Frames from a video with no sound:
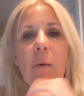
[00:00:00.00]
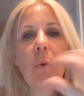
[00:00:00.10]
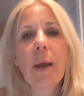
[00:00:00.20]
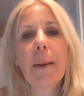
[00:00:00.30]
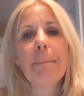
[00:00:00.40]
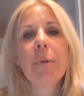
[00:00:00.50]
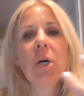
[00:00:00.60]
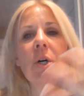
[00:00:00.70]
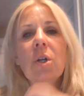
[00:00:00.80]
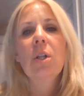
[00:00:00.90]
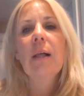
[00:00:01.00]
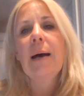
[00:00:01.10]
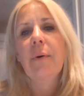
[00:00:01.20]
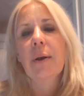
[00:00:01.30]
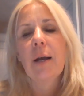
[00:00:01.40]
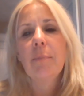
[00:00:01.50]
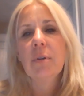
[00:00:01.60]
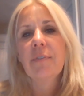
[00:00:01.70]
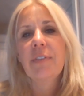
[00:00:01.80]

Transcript: I want to pull out a couple of